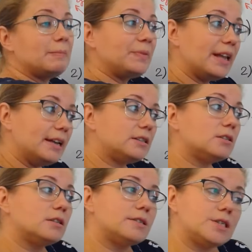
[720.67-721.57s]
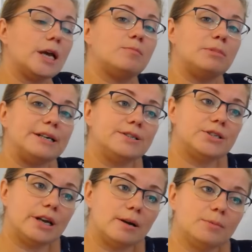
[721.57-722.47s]
And step by
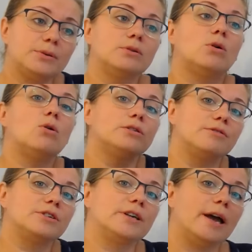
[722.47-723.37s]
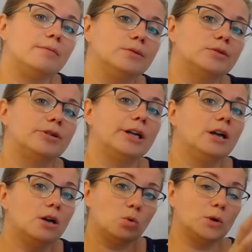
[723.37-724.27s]
step, all the vocabulary
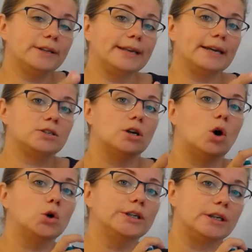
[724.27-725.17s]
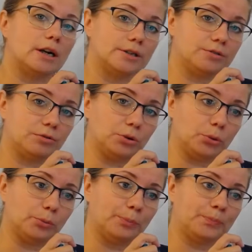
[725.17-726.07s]
will get organized for you.
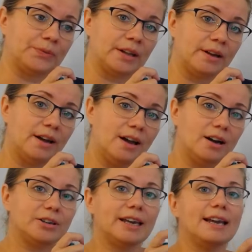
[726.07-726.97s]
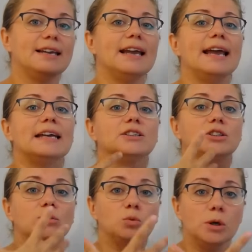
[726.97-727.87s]
Okay, and
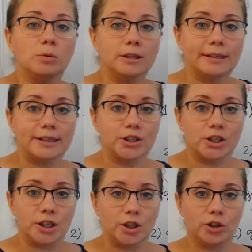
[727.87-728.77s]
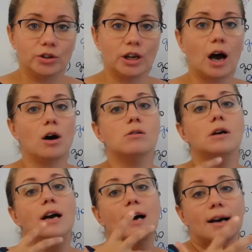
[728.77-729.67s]
we will continue now
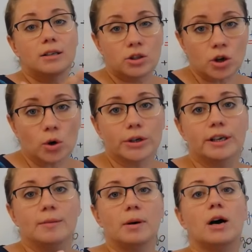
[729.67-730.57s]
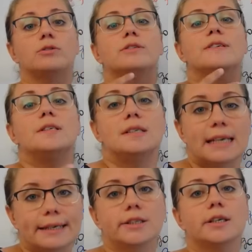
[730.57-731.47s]
talking about the
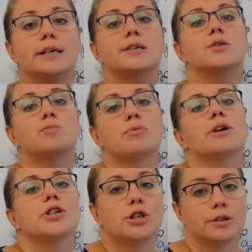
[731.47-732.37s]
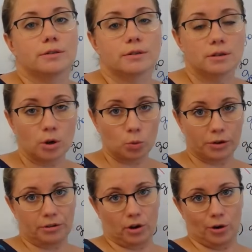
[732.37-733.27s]
set expressions
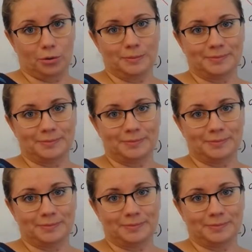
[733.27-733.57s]
with go.